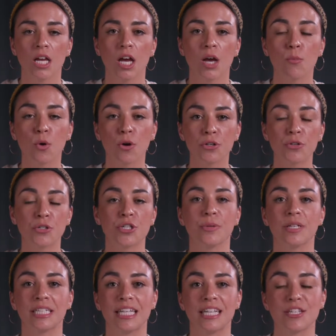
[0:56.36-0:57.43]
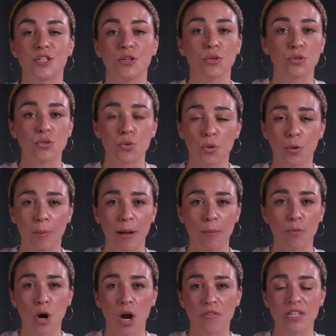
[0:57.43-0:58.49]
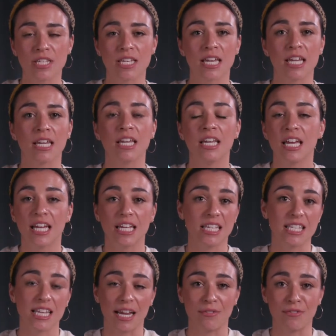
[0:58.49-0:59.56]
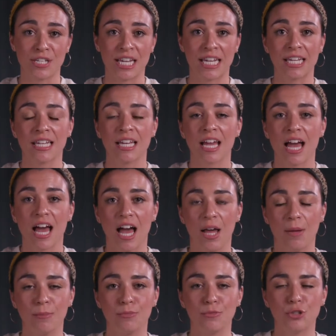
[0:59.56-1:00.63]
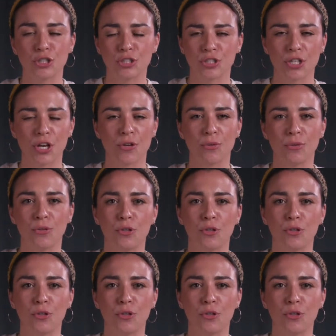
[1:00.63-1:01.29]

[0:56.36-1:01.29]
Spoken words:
And while you're doing this, you can talk about privacy and safety, just so